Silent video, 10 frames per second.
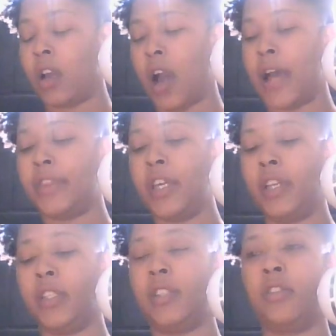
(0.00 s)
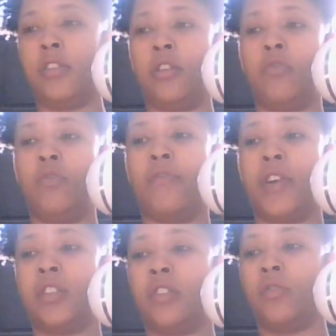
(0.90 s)
I think this is the
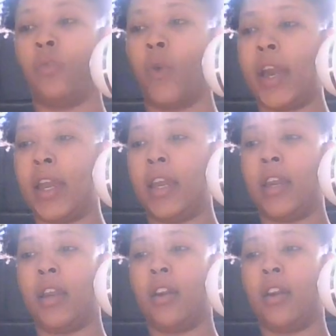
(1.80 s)
universe's way.